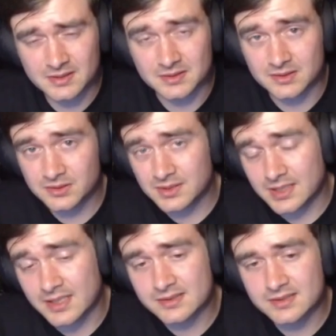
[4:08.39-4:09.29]
You
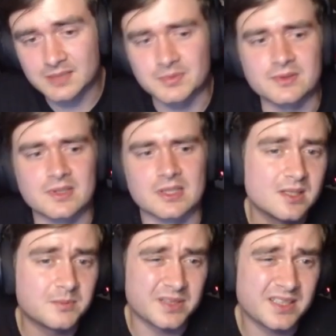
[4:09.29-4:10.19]
can skip on that.
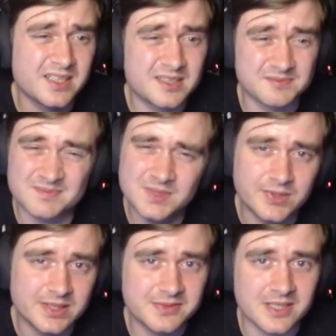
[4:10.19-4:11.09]
But again,
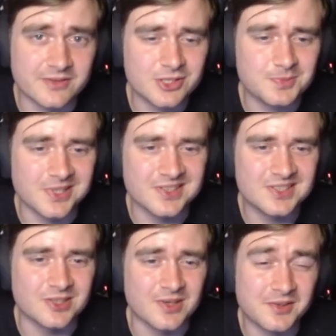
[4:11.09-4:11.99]
25 HP,
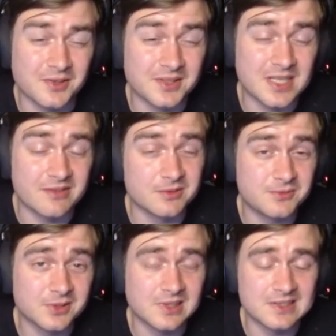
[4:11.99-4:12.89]
so I thought having
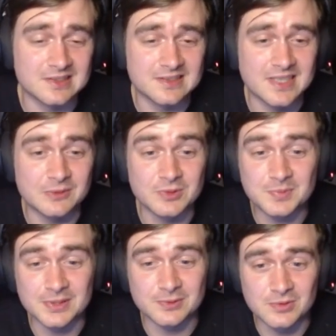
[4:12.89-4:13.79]
frontlines in the deck would be
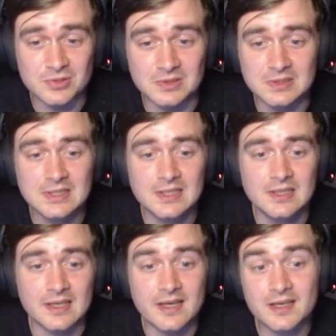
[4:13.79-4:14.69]
crucial,
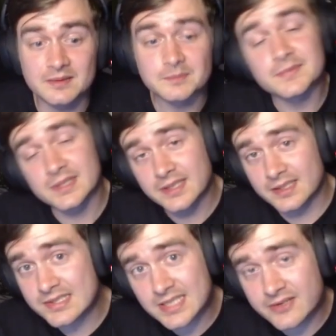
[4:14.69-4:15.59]
and it kind of
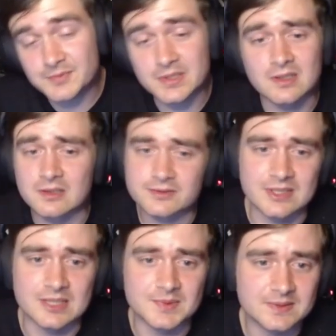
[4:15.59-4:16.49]
saved me a lot of
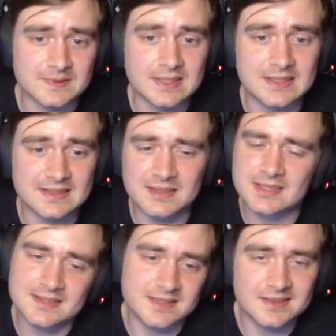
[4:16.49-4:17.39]
times. Yeah,
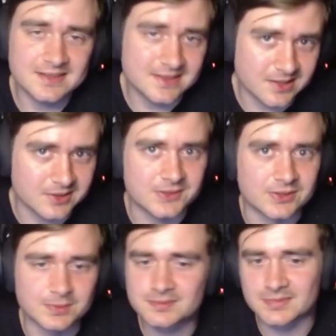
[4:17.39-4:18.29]
it's not a good
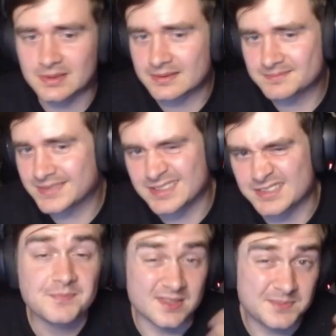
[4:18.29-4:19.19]
troop. Yeah, it isn't,
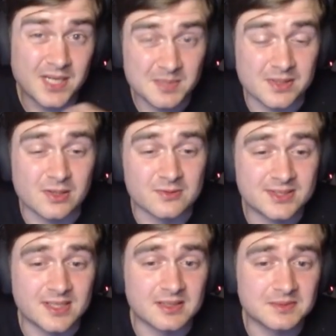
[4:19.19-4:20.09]
despite being
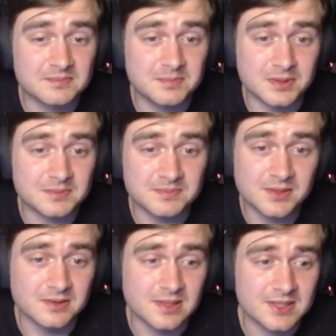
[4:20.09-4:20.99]
overstated. But
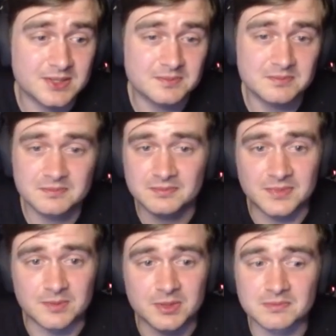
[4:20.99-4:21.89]
nonetheless,
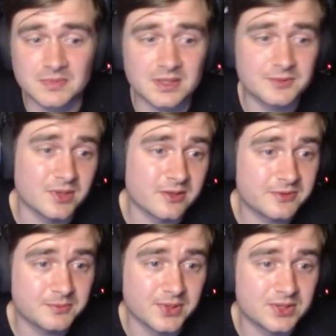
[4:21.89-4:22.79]
demon. If you have
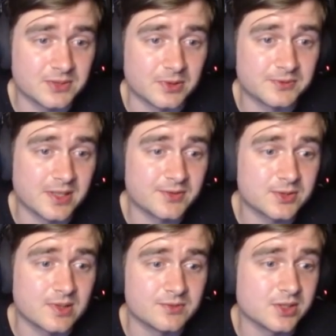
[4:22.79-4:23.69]
Priest of Old Faiths
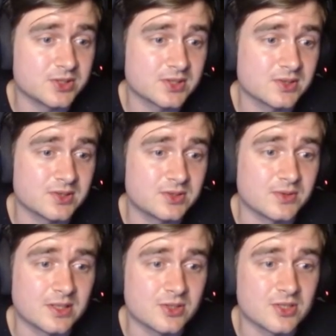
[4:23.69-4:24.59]
around, it just costs 2
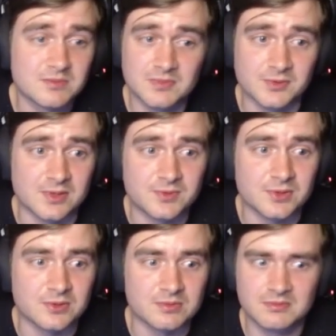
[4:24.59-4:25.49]
energy. If you have
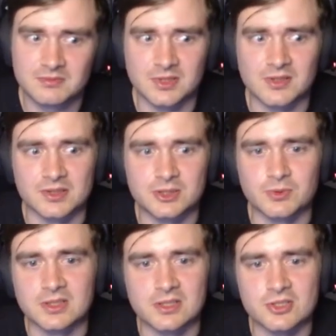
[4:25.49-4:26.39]
2, it costs 1
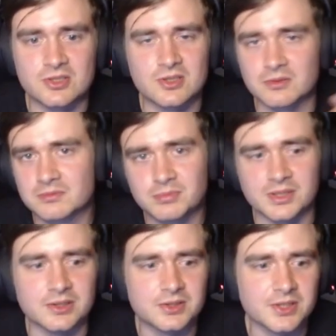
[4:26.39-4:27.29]
energy, so pretty
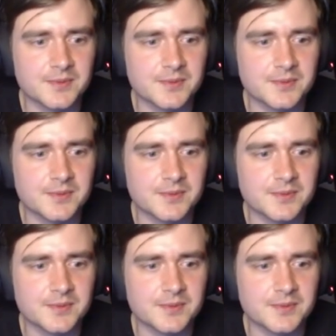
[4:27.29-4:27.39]
good here.